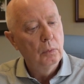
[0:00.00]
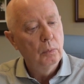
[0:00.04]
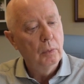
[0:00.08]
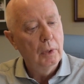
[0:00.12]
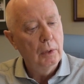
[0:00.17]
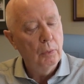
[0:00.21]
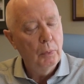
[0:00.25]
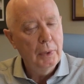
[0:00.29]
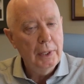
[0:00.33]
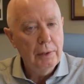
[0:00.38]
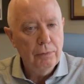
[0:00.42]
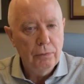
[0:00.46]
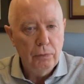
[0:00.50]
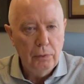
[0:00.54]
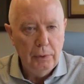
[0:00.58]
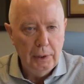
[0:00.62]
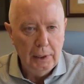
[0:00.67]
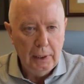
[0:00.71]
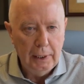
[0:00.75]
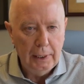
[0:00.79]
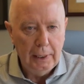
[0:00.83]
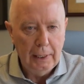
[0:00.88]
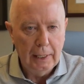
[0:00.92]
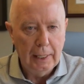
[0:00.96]
Well, we have
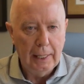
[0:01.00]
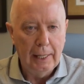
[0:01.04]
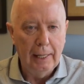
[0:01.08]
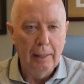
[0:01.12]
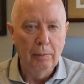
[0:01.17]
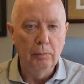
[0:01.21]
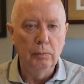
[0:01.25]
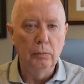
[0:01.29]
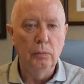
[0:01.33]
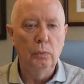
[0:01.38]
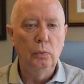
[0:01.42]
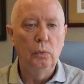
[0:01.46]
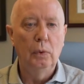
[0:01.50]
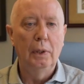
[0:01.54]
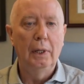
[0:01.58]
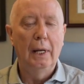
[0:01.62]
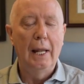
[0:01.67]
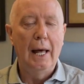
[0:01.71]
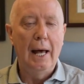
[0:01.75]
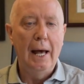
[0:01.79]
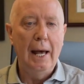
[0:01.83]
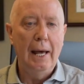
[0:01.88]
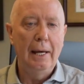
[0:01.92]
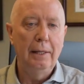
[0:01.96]
really
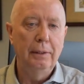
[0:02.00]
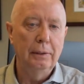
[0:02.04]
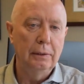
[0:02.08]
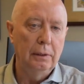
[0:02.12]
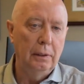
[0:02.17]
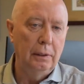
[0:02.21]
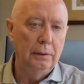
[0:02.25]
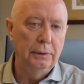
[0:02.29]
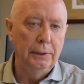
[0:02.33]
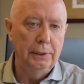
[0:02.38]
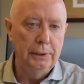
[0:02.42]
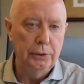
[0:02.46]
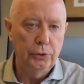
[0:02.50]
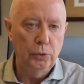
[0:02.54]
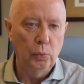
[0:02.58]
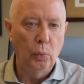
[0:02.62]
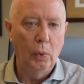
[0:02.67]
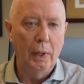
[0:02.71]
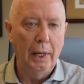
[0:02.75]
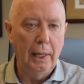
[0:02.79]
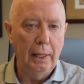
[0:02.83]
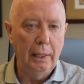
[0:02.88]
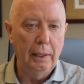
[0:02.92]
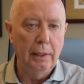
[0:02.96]
relied on this
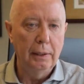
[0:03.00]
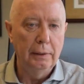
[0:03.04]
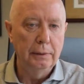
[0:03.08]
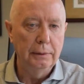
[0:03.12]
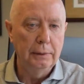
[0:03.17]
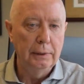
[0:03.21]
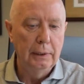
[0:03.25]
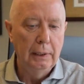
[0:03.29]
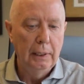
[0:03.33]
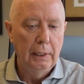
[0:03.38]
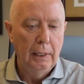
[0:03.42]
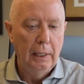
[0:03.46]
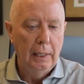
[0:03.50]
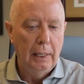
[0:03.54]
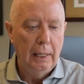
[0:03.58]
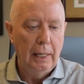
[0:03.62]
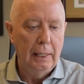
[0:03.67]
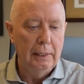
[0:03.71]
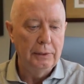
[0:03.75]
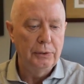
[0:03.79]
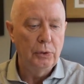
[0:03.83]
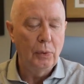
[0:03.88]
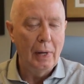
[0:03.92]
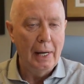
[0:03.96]
way and
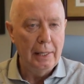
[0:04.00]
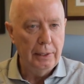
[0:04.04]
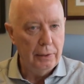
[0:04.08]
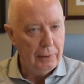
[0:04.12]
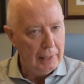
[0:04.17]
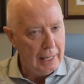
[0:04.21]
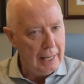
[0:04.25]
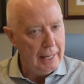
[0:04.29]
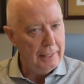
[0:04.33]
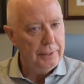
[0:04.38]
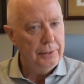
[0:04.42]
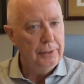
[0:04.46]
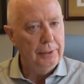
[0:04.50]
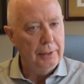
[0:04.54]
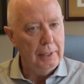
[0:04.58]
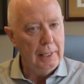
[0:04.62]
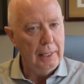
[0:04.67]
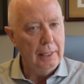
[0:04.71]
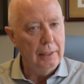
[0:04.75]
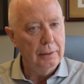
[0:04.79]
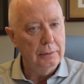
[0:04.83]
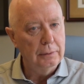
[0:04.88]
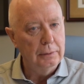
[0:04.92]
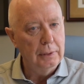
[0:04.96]
trying to
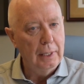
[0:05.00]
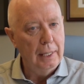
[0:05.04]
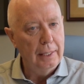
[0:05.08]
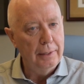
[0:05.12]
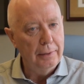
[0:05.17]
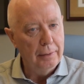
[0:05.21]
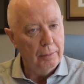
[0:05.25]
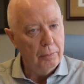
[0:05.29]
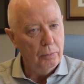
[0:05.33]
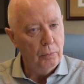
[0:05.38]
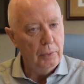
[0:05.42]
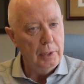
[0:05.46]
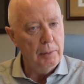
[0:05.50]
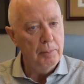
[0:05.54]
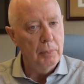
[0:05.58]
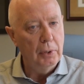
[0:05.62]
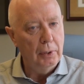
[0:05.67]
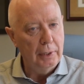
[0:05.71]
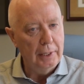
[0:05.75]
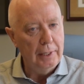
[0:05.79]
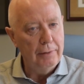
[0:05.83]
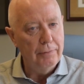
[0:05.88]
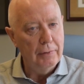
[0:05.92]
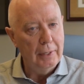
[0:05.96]
educate, and we
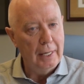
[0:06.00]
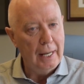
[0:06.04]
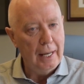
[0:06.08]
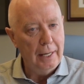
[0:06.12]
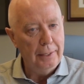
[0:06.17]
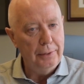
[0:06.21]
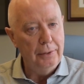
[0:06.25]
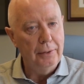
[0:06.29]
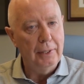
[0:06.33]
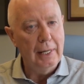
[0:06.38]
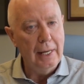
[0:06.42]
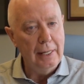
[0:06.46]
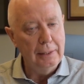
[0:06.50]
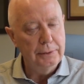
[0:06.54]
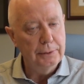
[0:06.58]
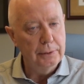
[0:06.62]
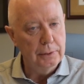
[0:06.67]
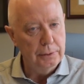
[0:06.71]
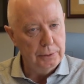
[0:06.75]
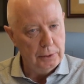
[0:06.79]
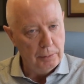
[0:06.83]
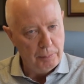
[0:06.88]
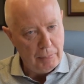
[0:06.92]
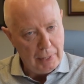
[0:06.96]
believe that
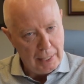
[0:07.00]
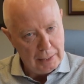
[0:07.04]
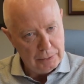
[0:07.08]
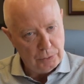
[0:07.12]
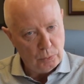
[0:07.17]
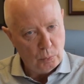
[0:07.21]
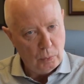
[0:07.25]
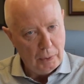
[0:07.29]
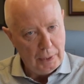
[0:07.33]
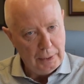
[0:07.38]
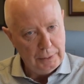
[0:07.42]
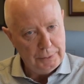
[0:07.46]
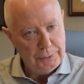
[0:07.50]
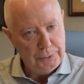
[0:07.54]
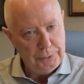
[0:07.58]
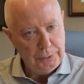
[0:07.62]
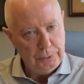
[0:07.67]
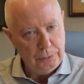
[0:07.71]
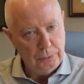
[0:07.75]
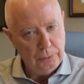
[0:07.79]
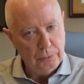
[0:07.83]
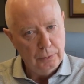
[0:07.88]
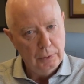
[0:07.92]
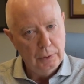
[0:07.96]
education is the best way
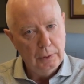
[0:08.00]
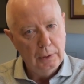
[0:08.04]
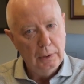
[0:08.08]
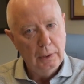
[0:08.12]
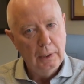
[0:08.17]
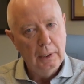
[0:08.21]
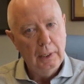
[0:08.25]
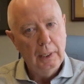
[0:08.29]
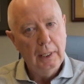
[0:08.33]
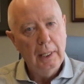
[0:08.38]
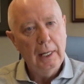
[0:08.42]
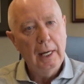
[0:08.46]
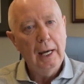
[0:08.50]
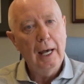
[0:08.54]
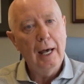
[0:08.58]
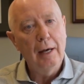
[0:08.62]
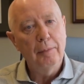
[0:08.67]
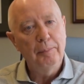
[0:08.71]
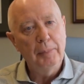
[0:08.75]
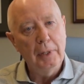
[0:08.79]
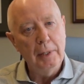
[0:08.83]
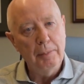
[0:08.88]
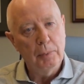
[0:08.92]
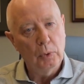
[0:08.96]
to
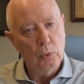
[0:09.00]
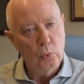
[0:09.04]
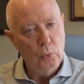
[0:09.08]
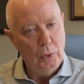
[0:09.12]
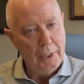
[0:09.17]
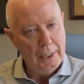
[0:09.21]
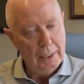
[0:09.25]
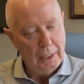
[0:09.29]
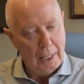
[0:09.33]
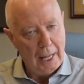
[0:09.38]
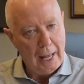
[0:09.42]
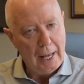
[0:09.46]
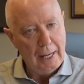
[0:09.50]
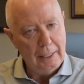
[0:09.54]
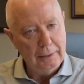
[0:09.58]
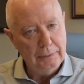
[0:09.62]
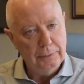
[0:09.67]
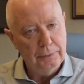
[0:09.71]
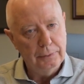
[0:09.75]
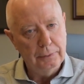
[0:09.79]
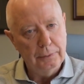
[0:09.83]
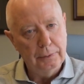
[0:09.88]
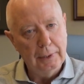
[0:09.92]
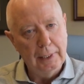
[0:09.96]
have people
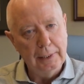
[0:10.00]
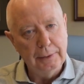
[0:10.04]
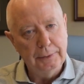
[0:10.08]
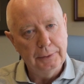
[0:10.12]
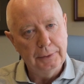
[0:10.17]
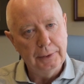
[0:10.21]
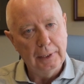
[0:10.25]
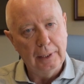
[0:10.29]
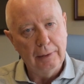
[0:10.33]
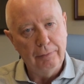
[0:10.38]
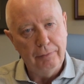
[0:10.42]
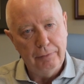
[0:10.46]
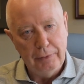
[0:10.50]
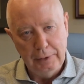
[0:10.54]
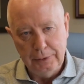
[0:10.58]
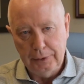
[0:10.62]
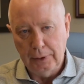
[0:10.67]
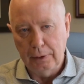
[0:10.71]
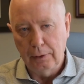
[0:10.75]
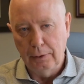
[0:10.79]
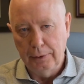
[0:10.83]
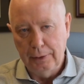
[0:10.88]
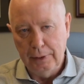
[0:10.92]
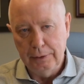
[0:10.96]
realize that
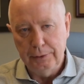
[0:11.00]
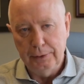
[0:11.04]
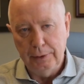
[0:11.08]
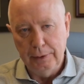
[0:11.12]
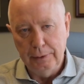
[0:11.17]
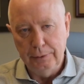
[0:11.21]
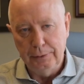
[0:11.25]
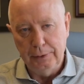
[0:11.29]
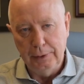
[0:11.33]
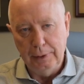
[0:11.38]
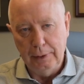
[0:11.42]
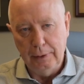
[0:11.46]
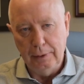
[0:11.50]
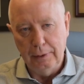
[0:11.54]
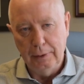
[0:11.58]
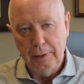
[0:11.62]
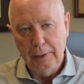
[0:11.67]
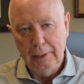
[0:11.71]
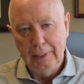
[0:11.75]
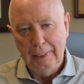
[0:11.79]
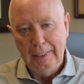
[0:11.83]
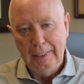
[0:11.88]
physical distancing